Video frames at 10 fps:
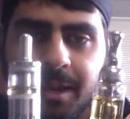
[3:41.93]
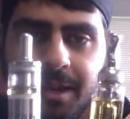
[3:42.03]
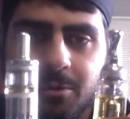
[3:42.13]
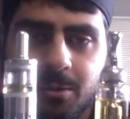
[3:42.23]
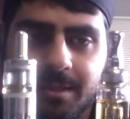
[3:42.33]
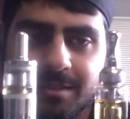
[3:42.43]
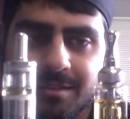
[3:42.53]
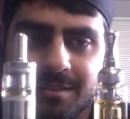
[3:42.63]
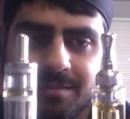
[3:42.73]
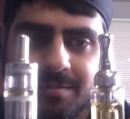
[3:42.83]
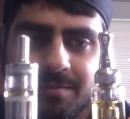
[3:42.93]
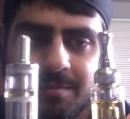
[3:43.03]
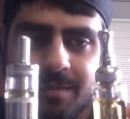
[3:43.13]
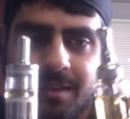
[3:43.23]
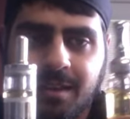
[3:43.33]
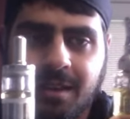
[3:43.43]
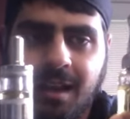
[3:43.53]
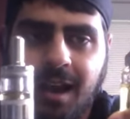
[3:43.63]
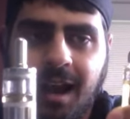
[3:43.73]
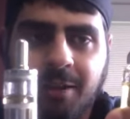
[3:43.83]
Mega wins.
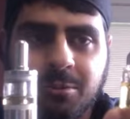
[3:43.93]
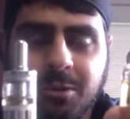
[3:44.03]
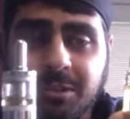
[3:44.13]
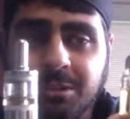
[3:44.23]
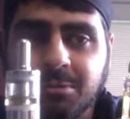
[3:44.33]
I really,